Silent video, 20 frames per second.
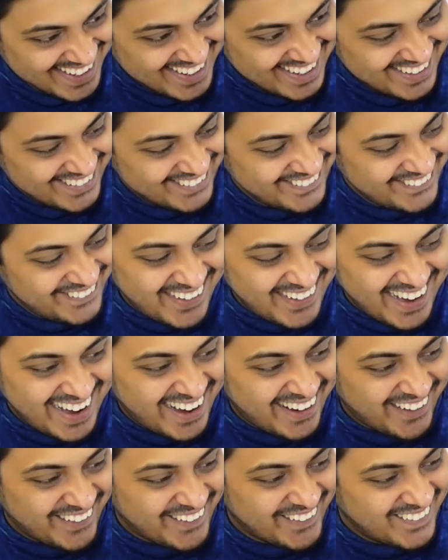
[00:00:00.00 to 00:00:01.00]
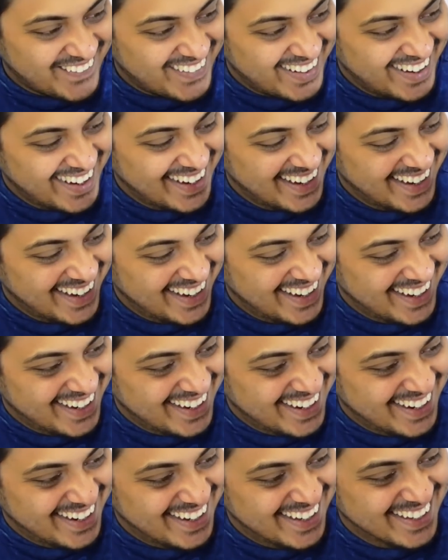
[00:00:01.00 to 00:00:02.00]
Wow.
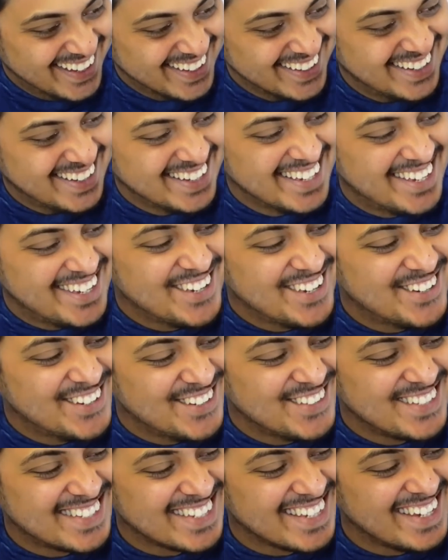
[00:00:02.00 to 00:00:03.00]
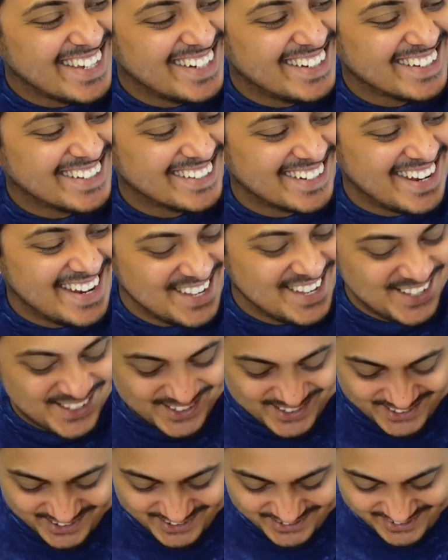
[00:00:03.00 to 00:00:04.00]
You see, it is running
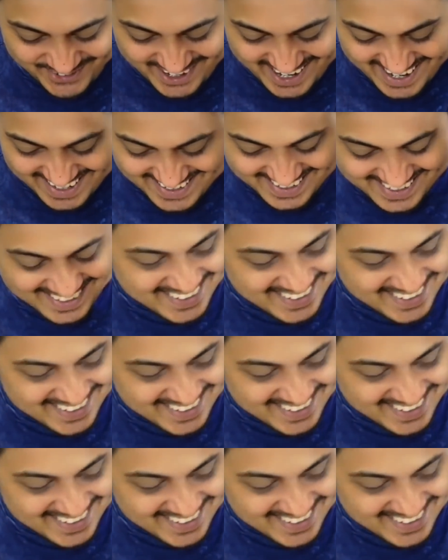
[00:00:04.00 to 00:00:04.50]
so fast.